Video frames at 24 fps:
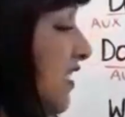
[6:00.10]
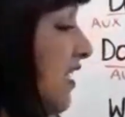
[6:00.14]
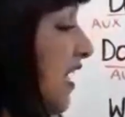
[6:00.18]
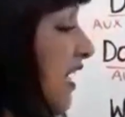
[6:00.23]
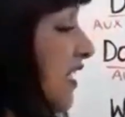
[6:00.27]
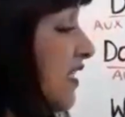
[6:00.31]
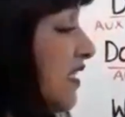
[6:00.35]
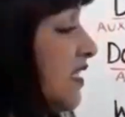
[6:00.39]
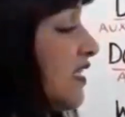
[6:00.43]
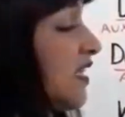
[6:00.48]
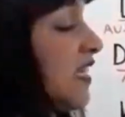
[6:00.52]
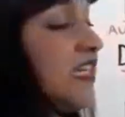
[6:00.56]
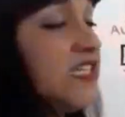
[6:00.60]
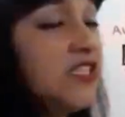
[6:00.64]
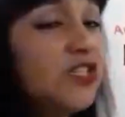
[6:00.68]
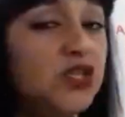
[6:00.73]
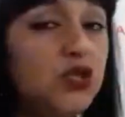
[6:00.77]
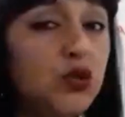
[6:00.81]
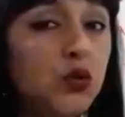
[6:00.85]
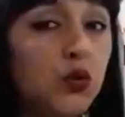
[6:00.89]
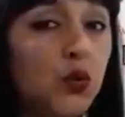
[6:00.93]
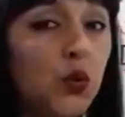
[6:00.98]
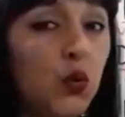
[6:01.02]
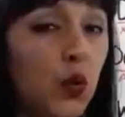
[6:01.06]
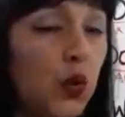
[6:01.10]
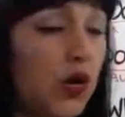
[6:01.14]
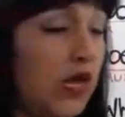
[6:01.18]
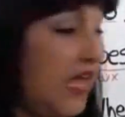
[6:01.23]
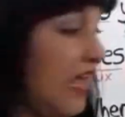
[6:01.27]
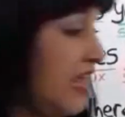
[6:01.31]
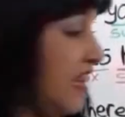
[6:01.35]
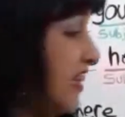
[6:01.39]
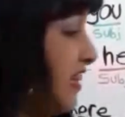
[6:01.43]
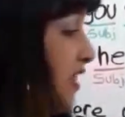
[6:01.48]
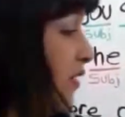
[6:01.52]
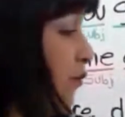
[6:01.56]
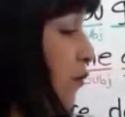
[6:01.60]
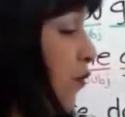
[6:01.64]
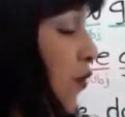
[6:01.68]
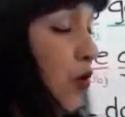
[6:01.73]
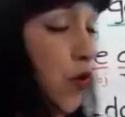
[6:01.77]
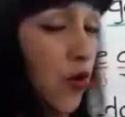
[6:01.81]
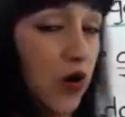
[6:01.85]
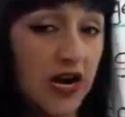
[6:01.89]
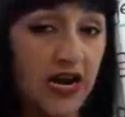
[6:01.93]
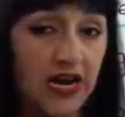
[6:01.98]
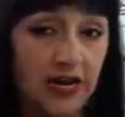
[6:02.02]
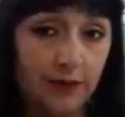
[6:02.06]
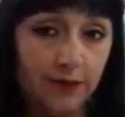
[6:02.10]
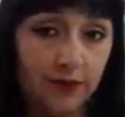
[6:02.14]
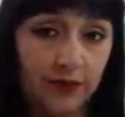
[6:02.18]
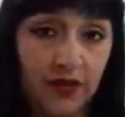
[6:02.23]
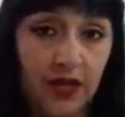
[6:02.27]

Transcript: does he do in the morning?